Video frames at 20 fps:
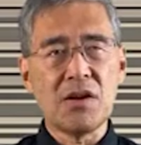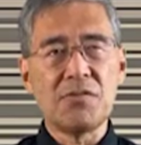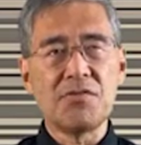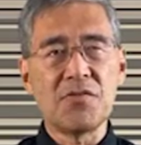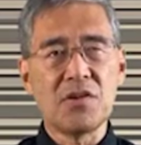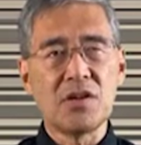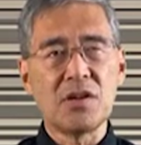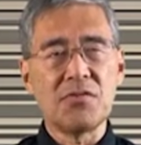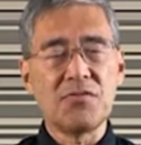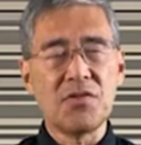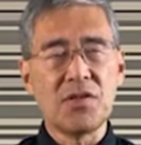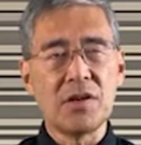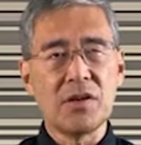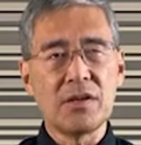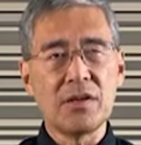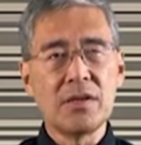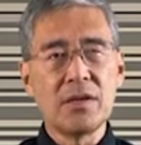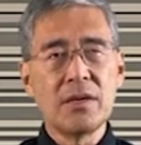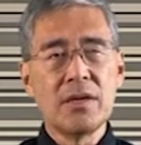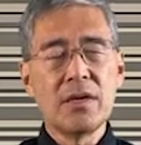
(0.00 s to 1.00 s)
front of
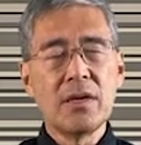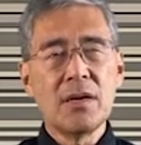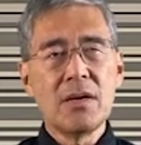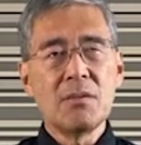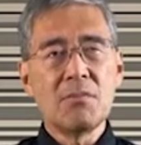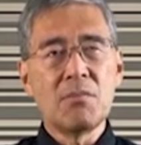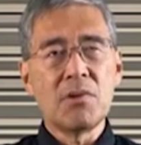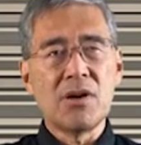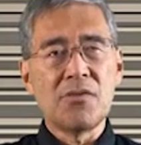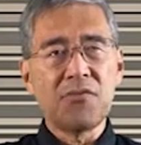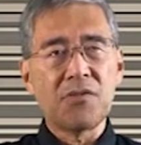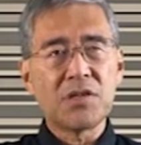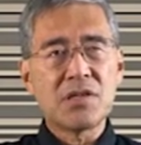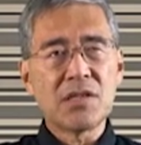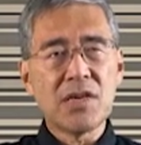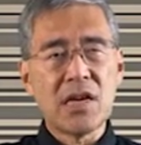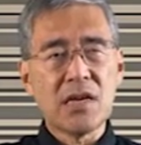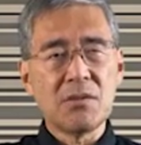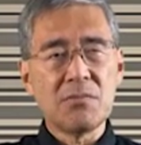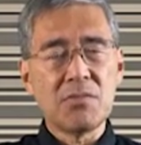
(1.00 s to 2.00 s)
it. But if you're
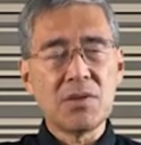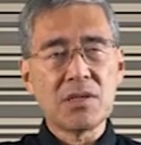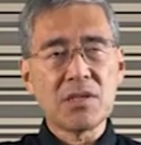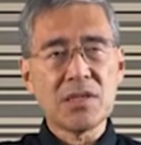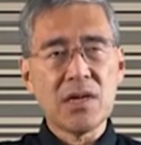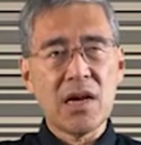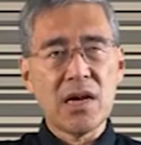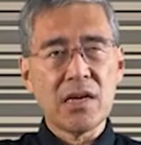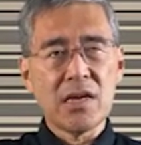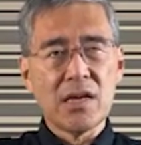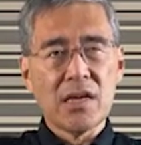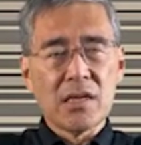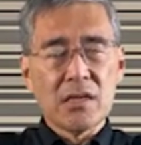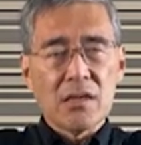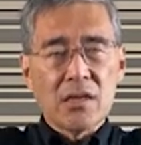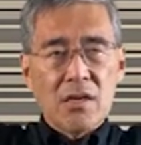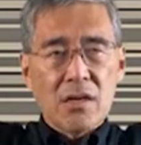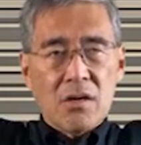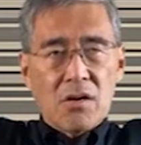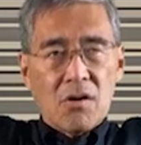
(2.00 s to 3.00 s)
standing beside
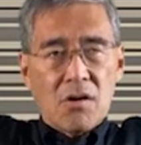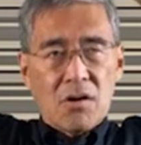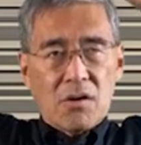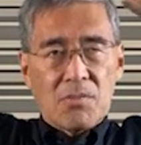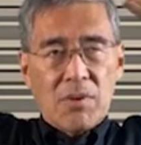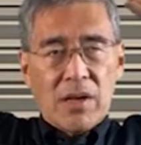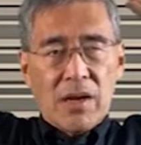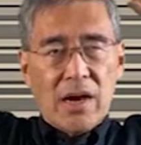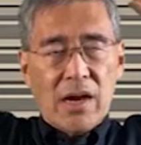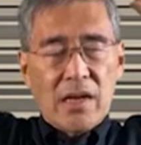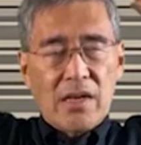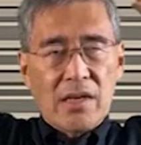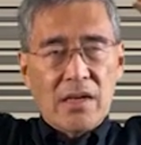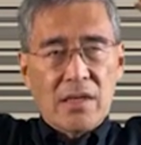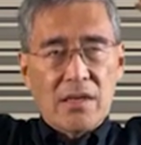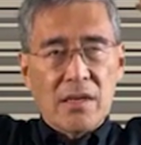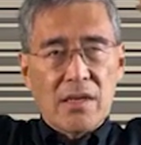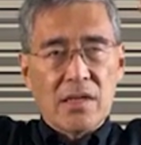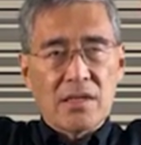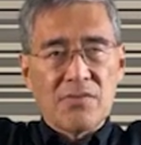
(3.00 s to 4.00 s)
it or behind
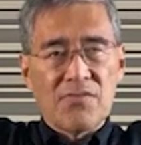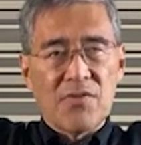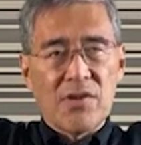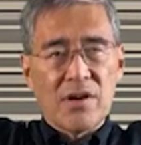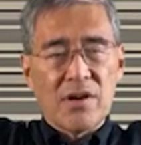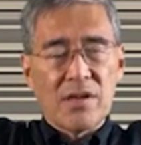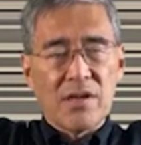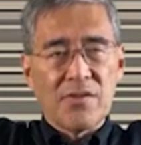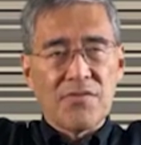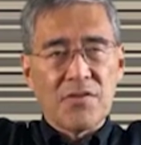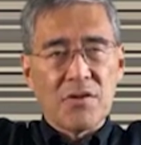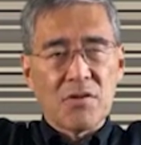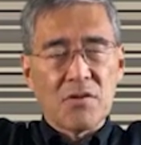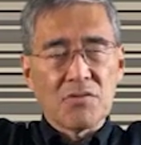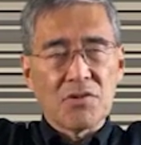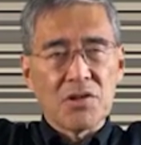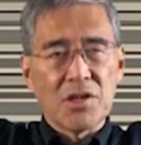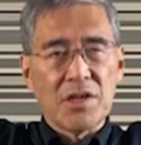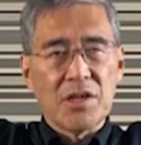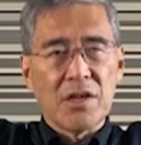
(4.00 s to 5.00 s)
it, it's very
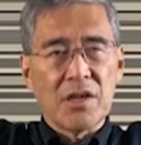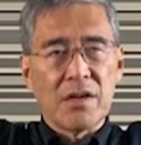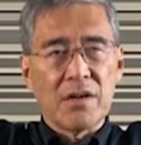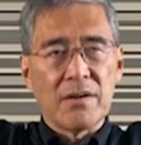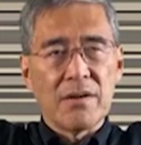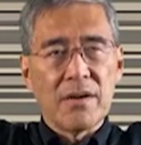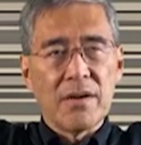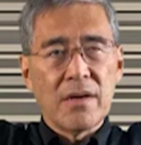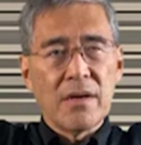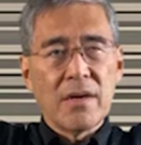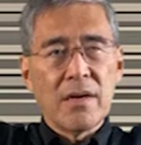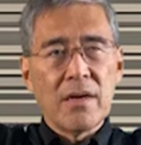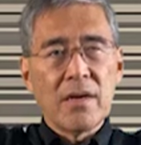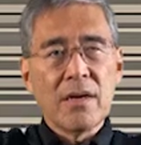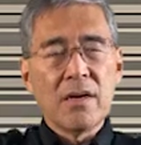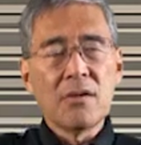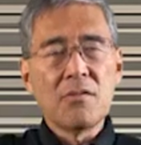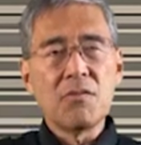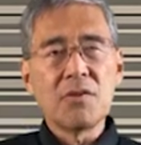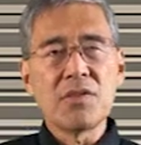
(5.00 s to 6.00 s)
difficult to hear.
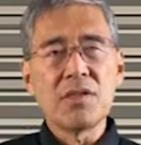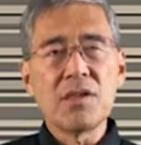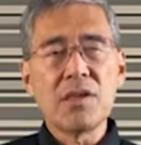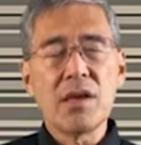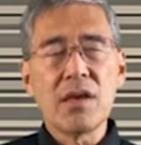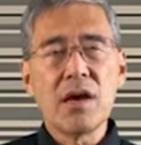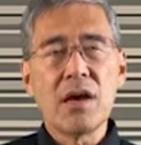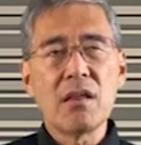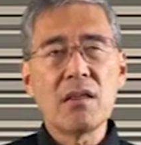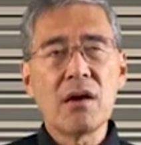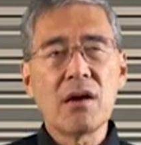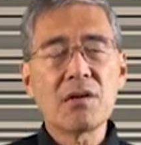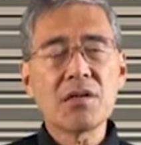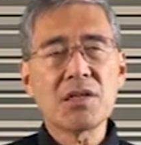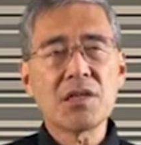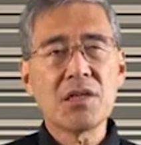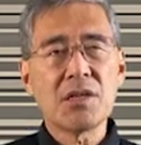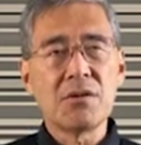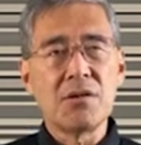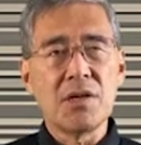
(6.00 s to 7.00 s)
With the LR
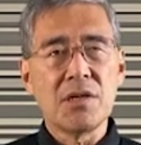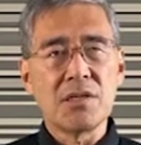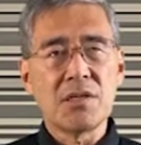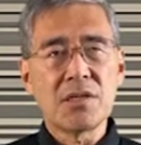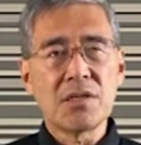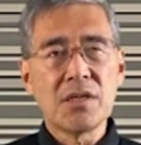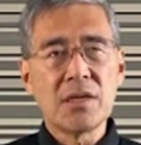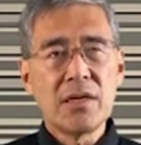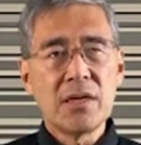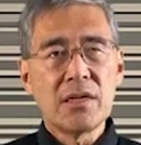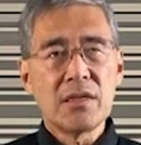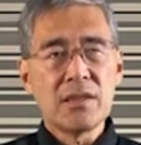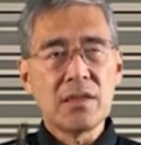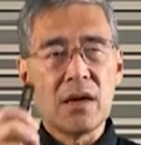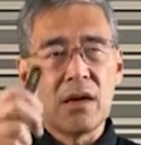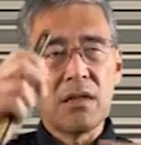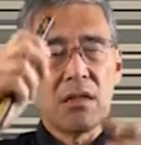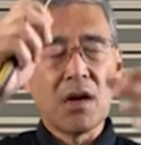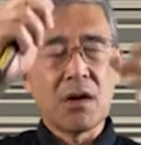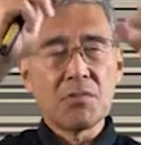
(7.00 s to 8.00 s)
series, the
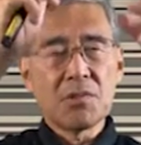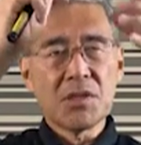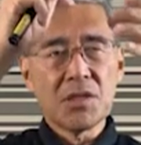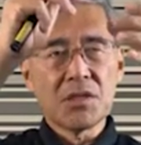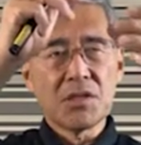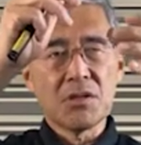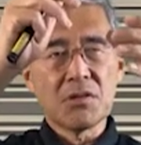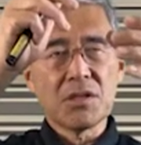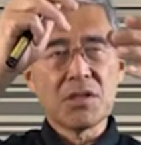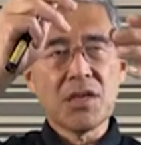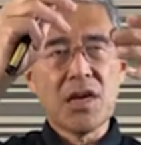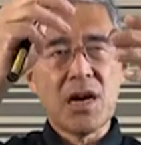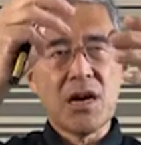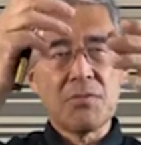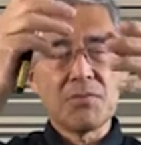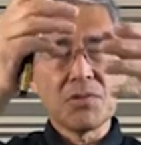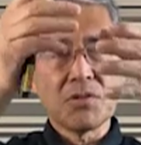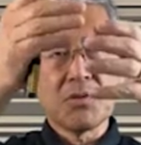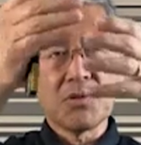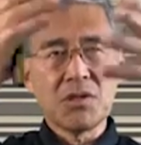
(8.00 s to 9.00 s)
alarm sits on
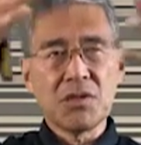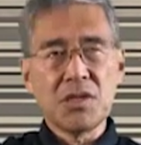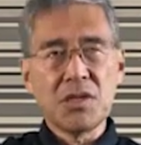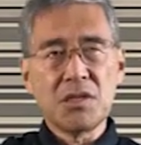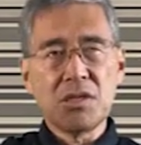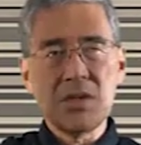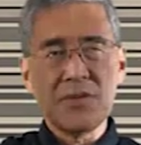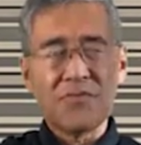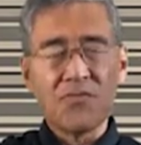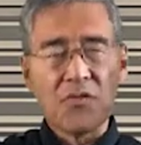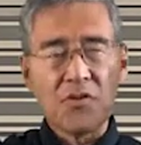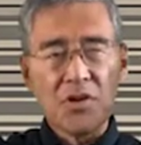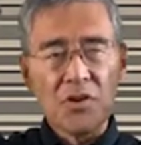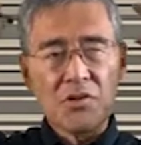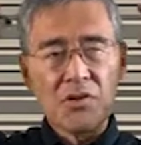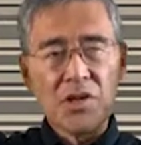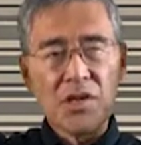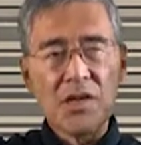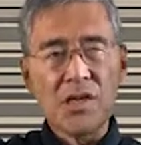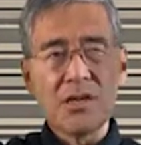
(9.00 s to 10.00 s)
top, so it's easy for you
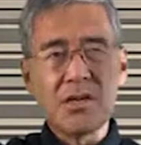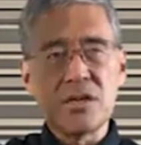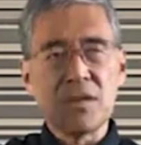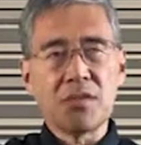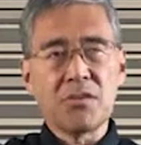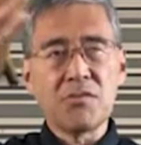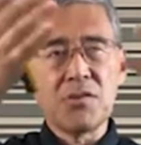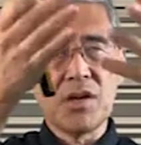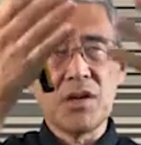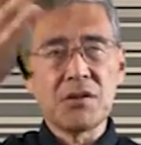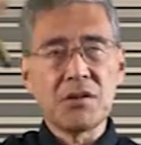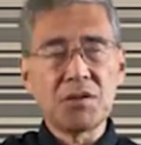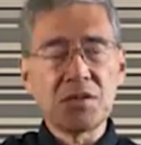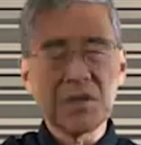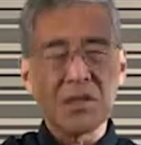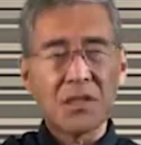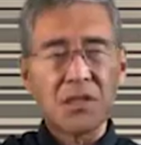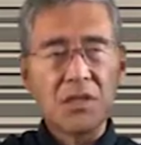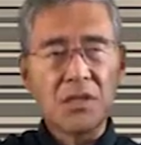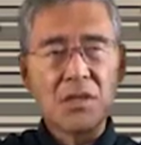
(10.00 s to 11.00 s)
to hear it
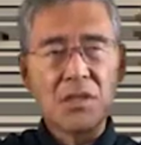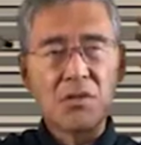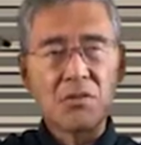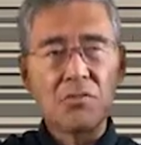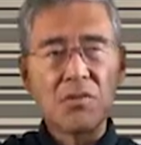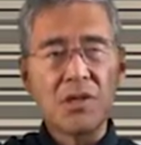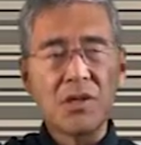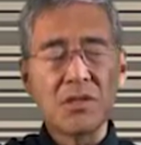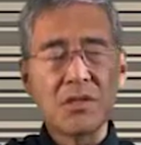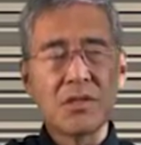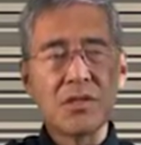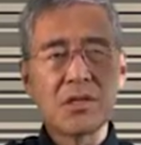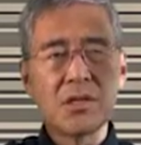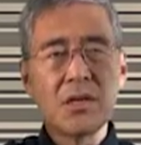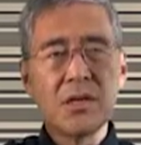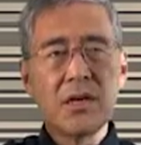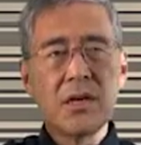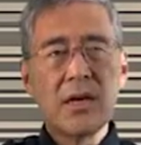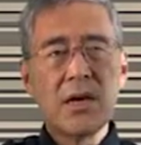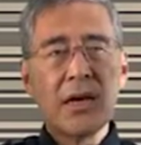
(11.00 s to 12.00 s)
360 degrees.
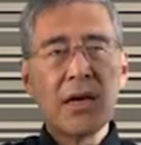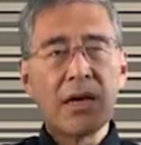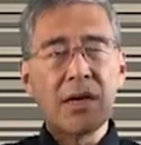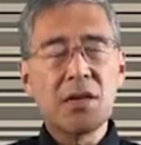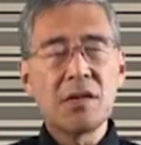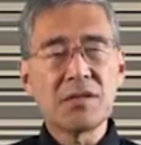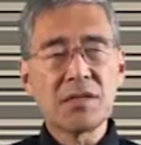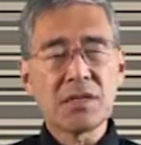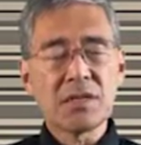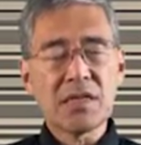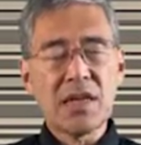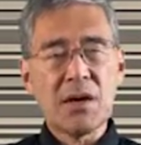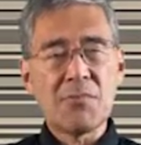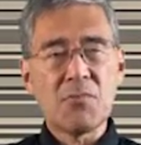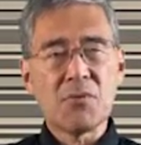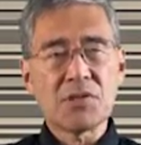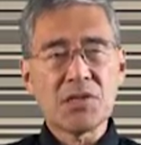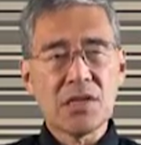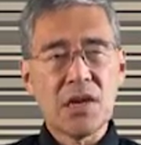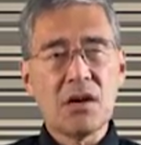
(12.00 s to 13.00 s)
Here's a
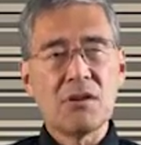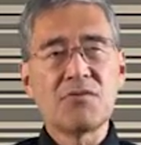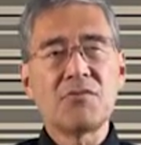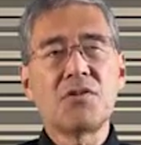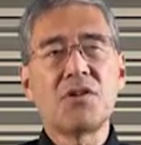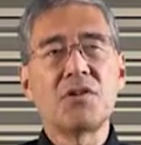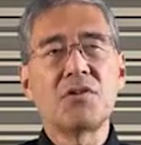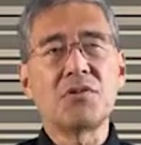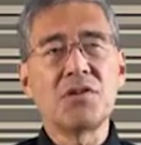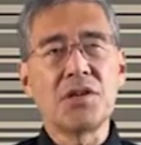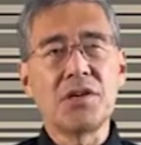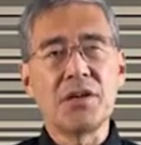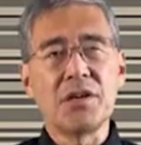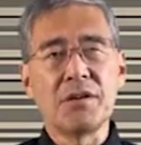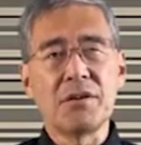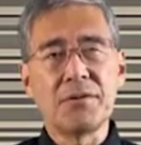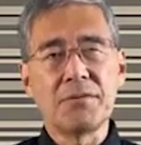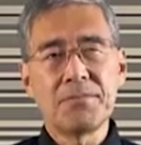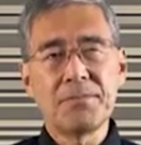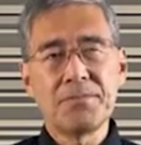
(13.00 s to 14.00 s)
sample sound for you to hear.